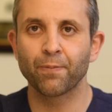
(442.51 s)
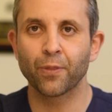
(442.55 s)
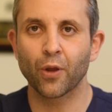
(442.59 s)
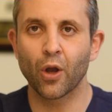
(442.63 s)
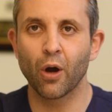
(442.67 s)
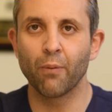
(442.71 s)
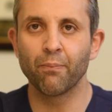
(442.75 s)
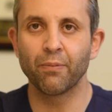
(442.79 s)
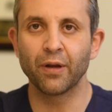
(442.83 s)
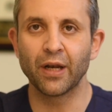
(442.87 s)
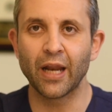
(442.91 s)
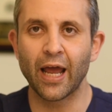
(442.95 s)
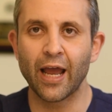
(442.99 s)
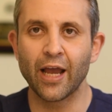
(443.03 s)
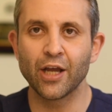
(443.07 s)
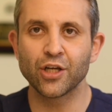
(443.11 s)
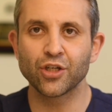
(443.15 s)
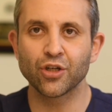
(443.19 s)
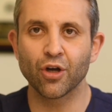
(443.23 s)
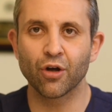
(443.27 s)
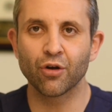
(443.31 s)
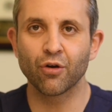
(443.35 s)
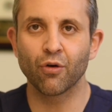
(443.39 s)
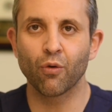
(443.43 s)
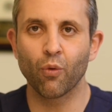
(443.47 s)

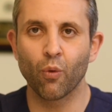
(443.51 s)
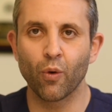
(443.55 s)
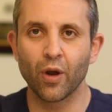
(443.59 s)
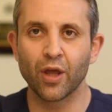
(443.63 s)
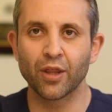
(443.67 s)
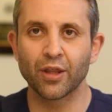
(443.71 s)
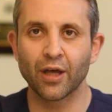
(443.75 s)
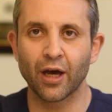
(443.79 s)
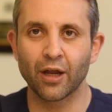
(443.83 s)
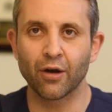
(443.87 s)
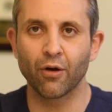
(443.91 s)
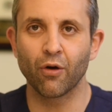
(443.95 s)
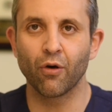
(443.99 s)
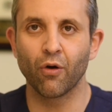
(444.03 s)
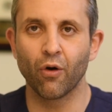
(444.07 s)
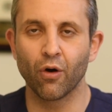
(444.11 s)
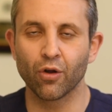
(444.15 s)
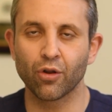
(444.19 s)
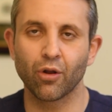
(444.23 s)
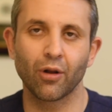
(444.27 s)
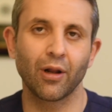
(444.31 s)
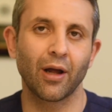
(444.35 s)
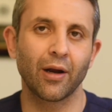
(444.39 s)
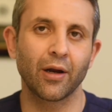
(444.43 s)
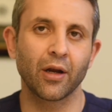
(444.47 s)
combination with an
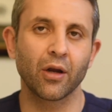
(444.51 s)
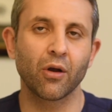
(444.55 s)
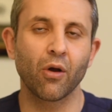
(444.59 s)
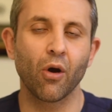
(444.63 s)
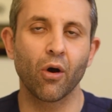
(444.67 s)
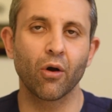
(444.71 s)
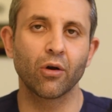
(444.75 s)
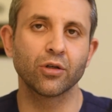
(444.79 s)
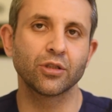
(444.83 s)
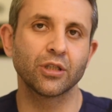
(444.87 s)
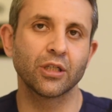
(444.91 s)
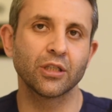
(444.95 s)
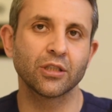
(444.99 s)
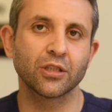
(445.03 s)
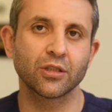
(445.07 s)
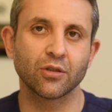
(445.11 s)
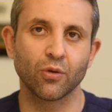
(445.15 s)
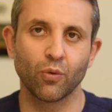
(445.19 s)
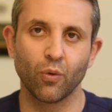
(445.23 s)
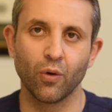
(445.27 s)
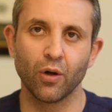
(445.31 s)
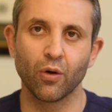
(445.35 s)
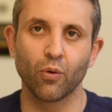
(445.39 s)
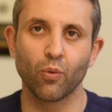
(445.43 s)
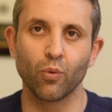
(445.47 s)
otolaryngologist
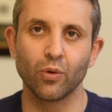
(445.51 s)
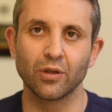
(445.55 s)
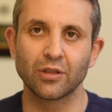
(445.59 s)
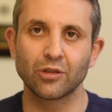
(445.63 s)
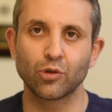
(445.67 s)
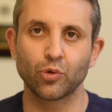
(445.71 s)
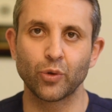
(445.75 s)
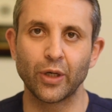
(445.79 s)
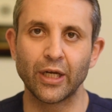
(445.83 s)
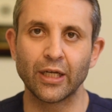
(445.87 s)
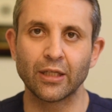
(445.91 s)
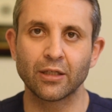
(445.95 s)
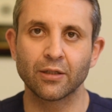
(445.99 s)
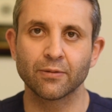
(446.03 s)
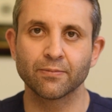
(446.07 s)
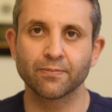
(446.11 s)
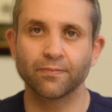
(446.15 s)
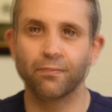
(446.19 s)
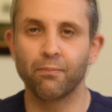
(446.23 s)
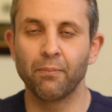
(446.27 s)
who will treat